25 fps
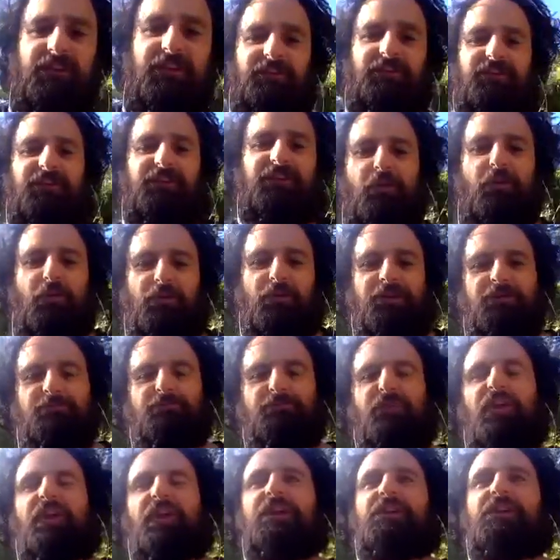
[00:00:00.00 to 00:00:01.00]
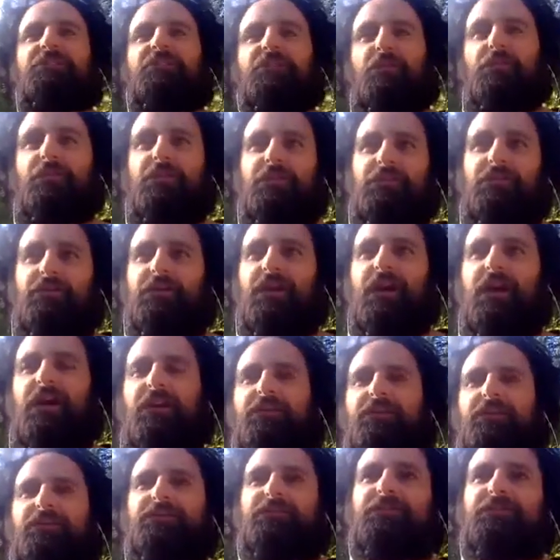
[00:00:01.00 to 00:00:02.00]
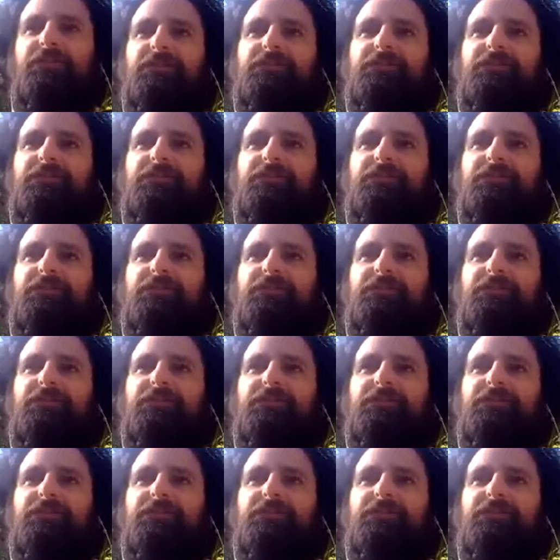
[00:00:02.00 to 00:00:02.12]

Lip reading: accordion player for this